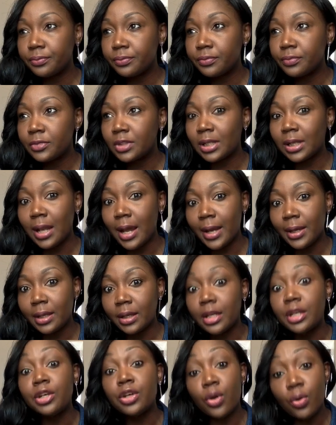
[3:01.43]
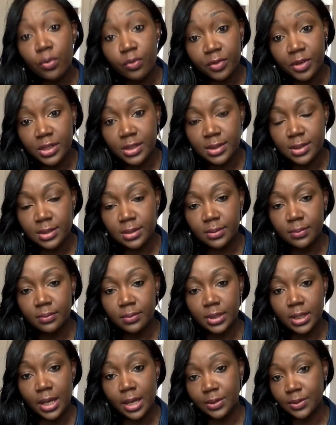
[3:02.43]
like a novice,
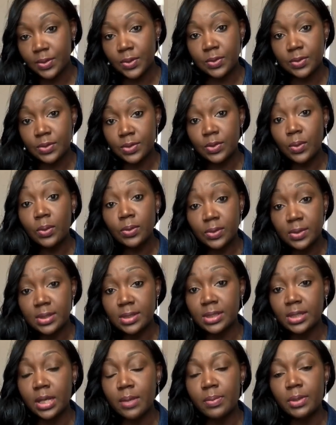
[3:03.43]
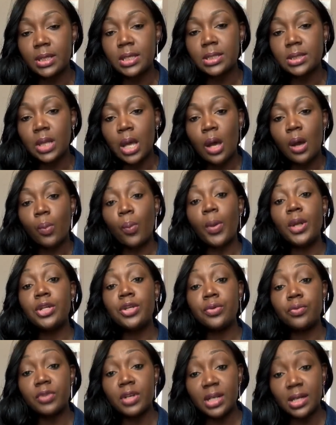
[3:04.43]
so to say, because when
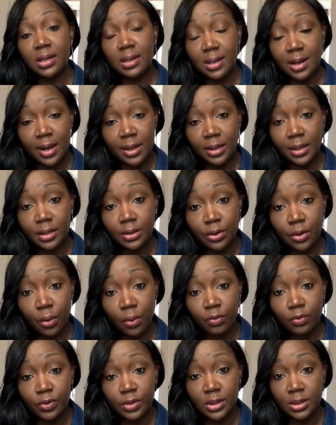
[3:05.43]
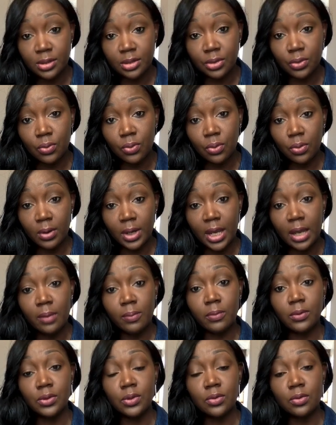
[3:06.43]
you read it like a novice, you're
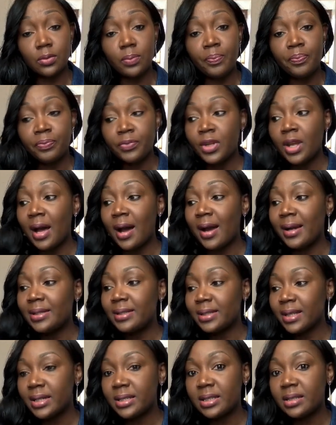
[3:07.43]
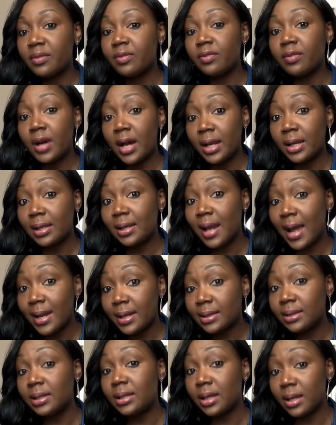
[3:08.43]
able to identify
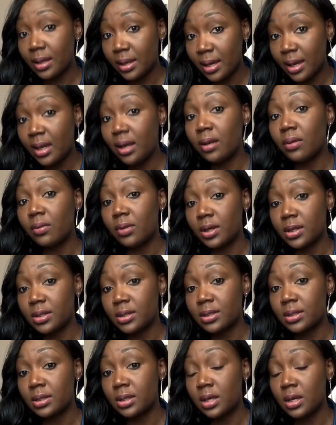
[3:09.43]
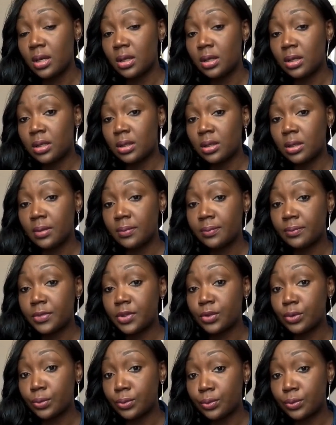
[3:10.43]
likely areas
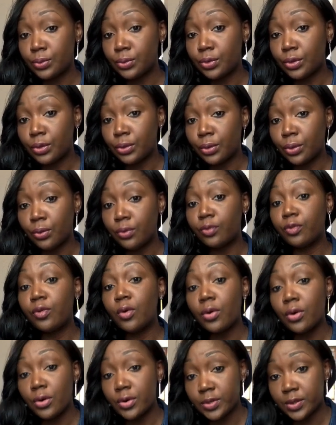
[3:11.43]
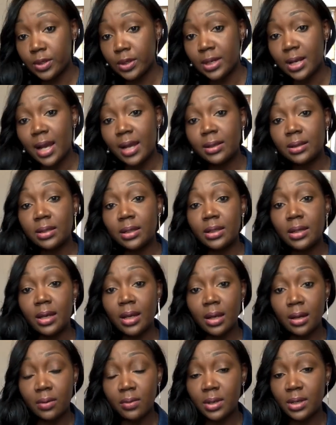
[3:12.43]
to, focus on likely
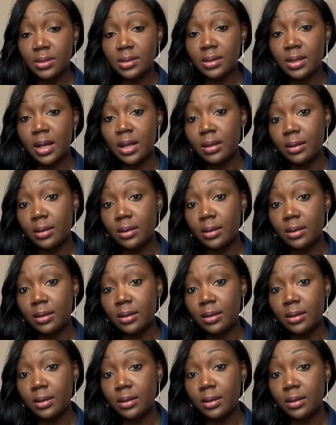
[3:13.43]
areas that